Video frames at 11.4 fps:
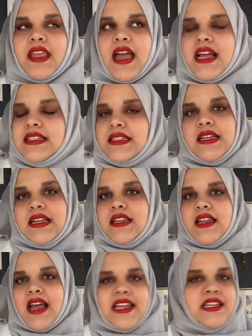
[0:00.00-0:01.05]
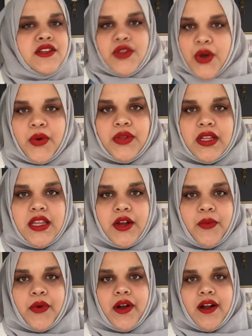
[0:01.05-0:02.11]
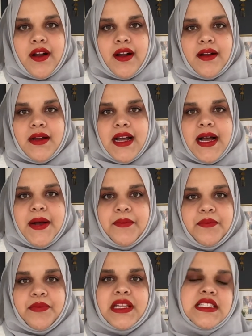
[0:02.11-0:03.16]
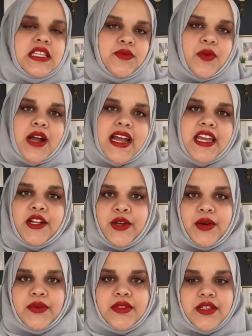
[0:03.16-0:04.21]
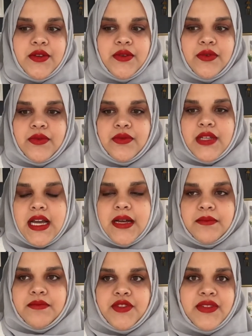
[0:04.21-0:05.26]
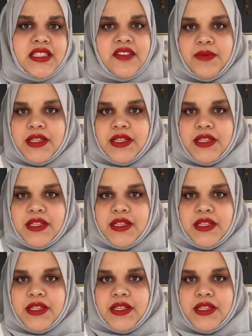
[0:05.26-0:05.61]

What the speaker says: I didn't know that there were places where I could go to receive